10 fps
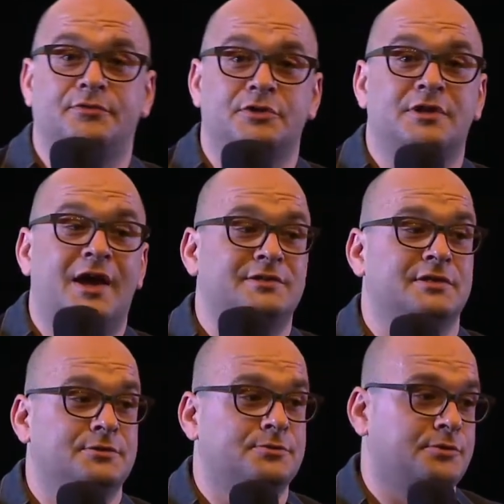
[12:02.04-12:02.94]
if this
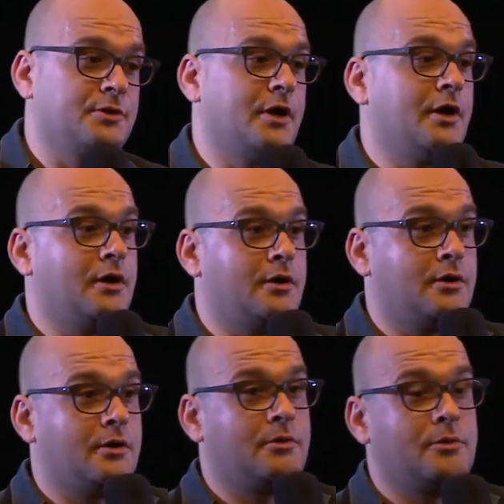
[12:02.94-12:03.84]
license
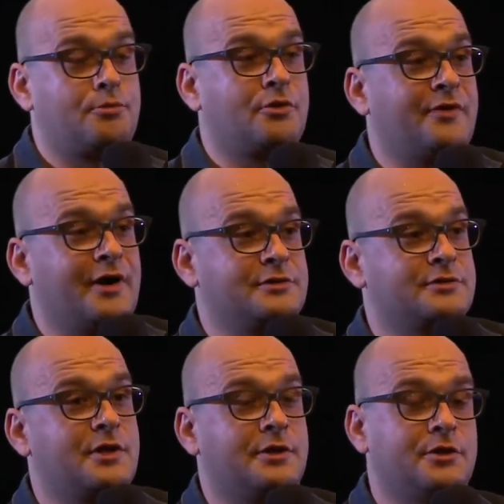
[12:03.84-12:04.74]

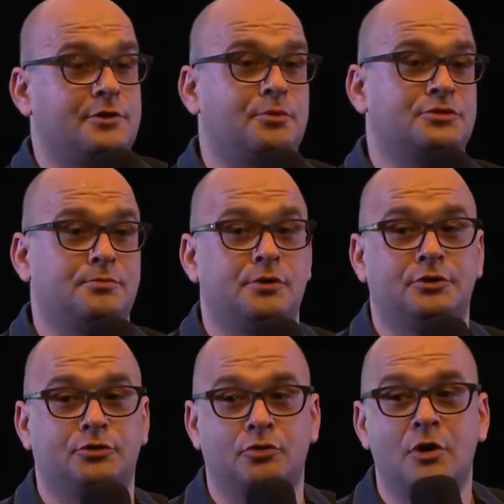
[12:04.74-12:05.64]
provides the
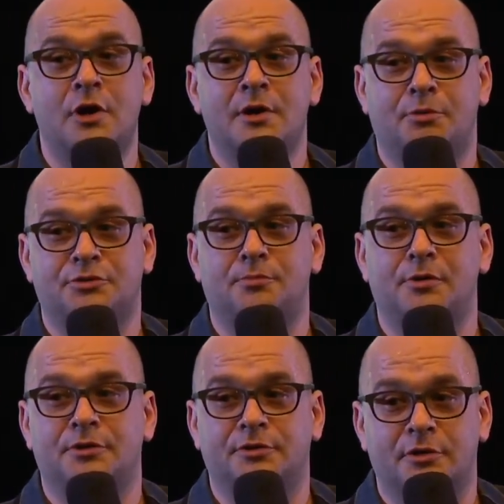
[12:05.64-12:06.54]

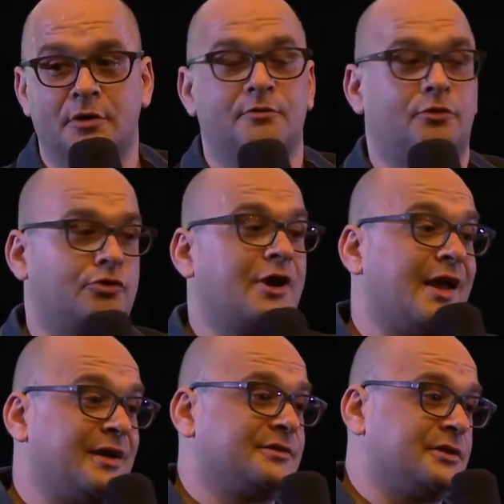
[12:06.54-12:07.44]
possibility for
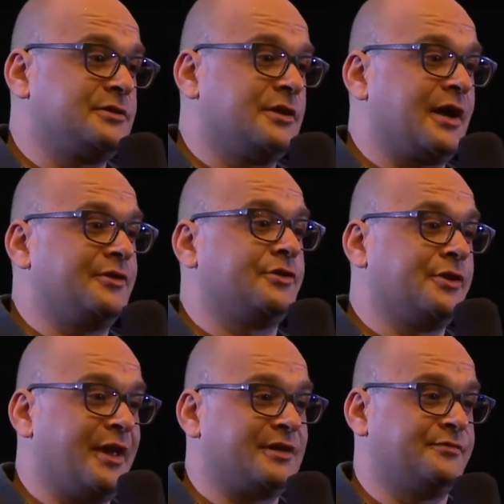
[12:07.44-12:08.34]
relicensing under
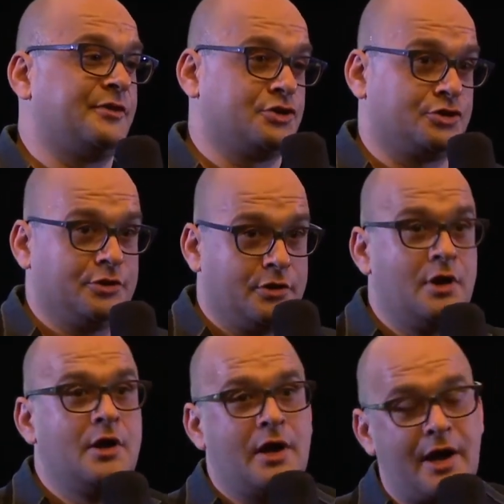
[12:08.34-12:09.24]
the next version,
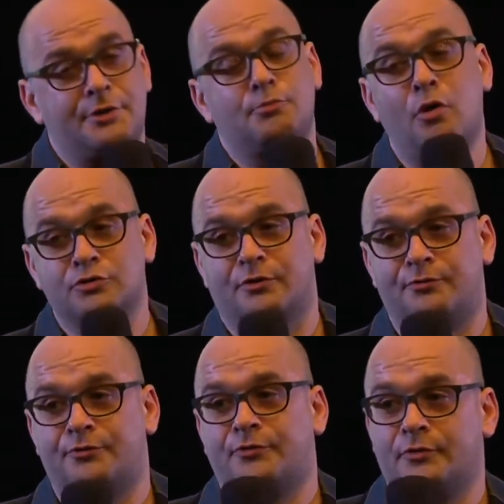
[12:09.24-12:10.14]
and most of